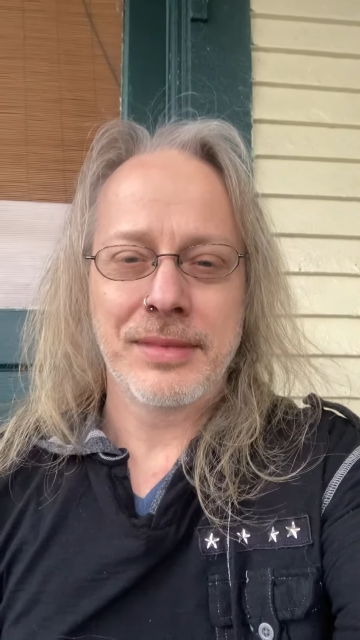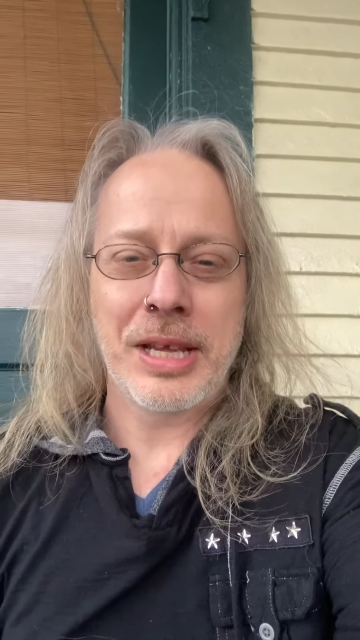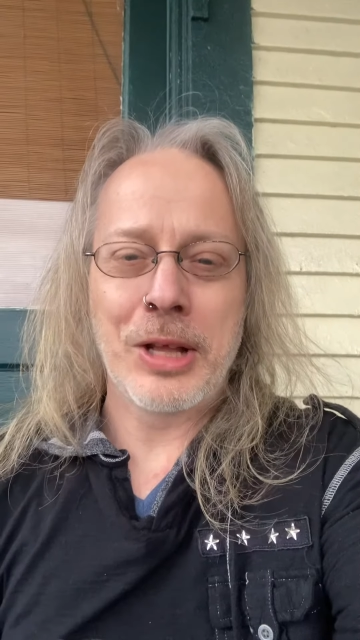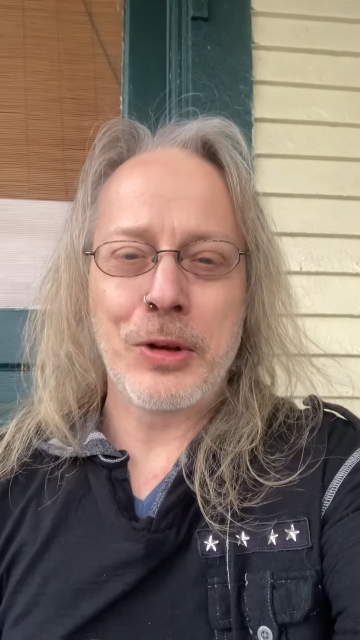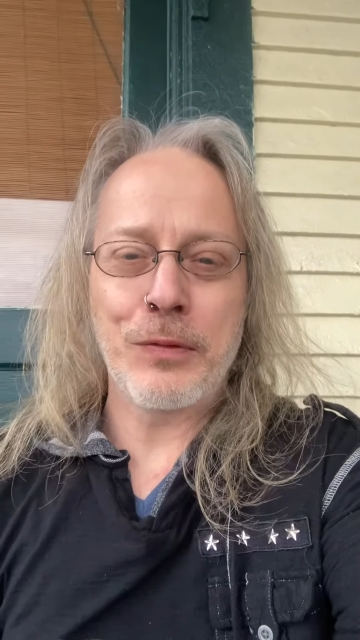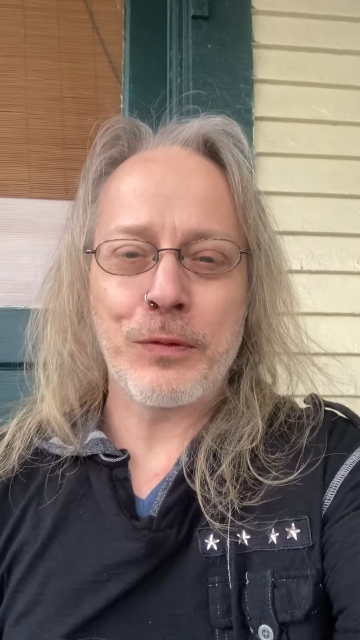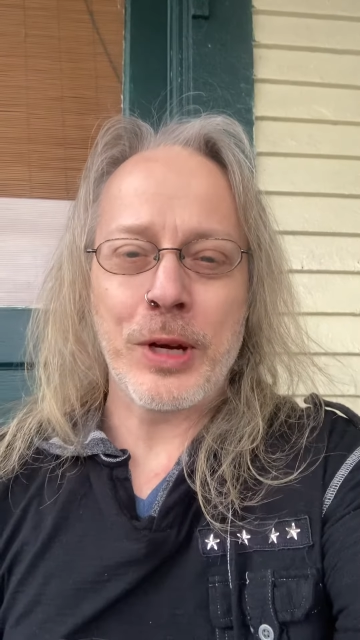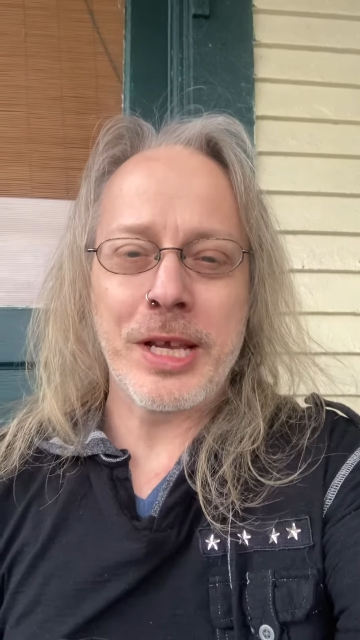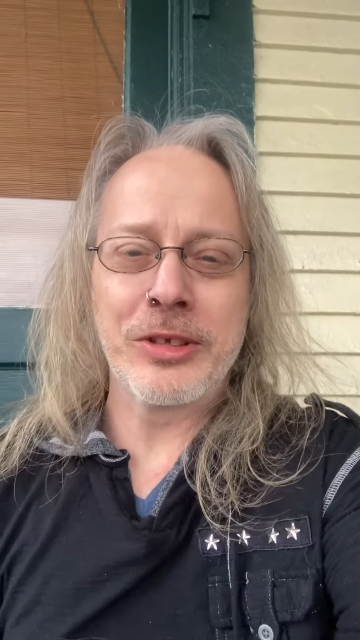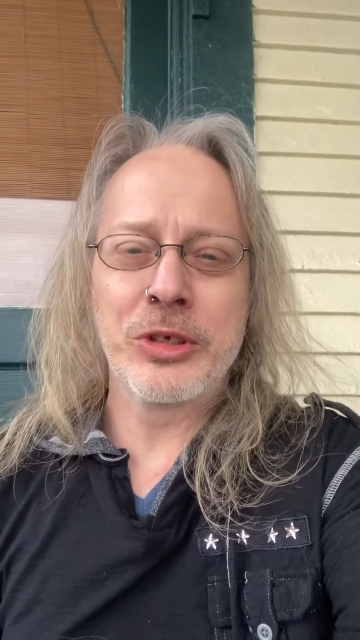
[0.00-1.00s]
Hello
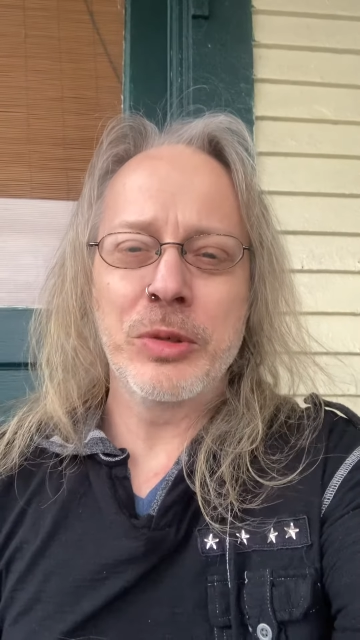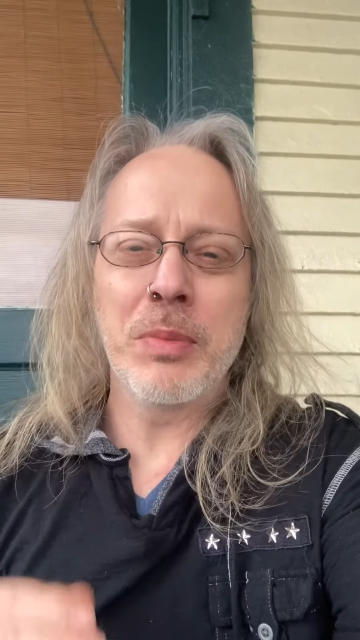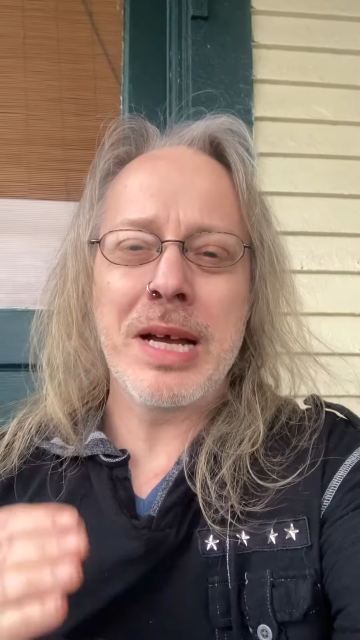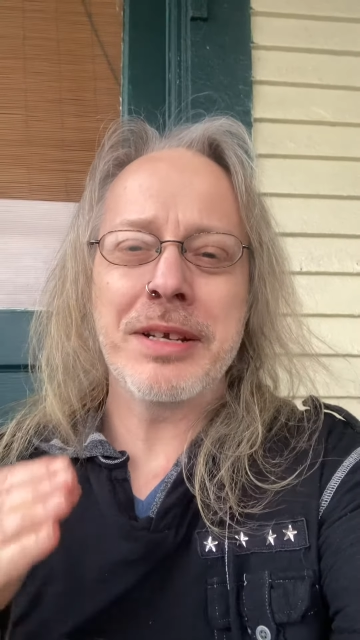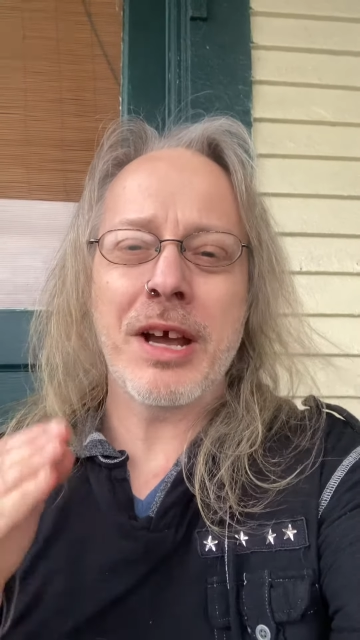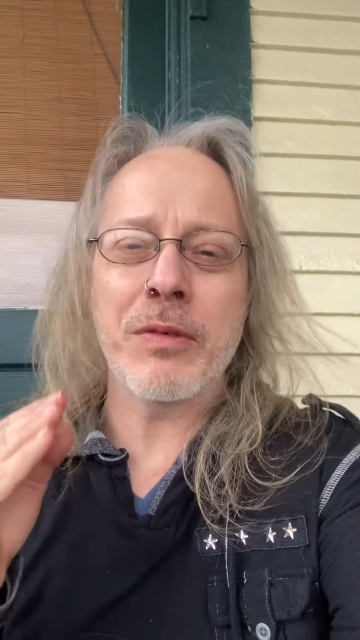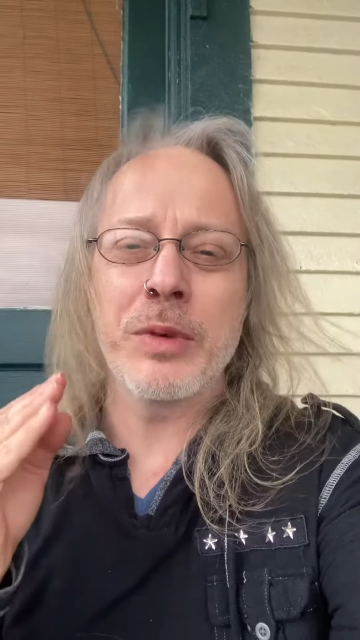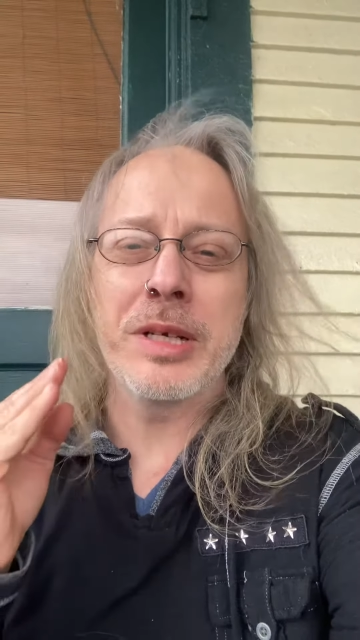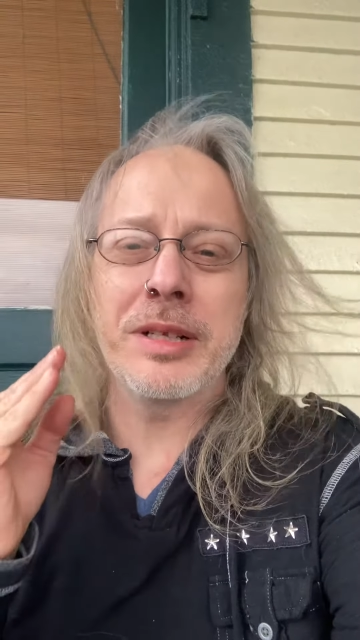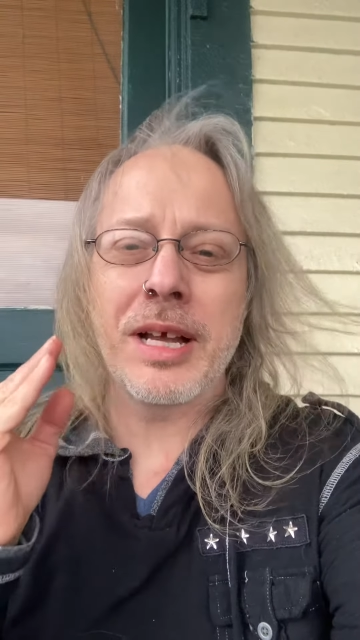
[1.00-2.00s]
friends, you might not
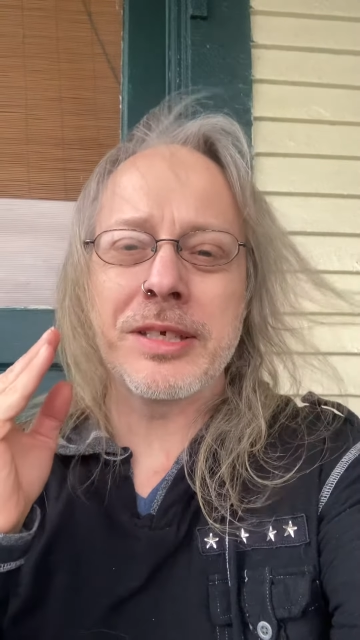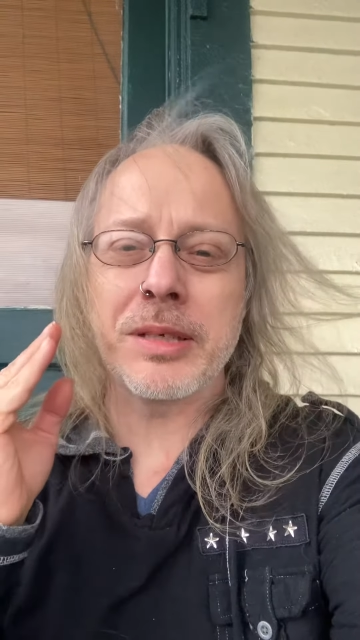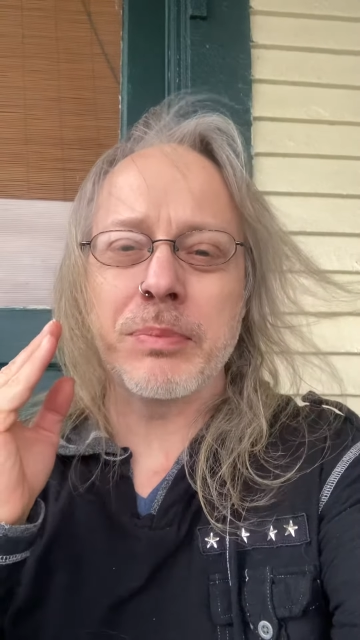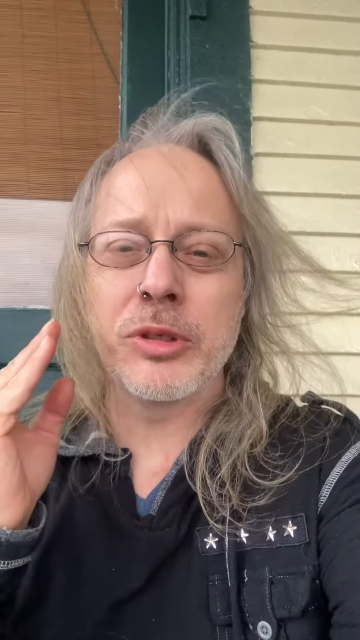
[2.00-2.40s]
realize it,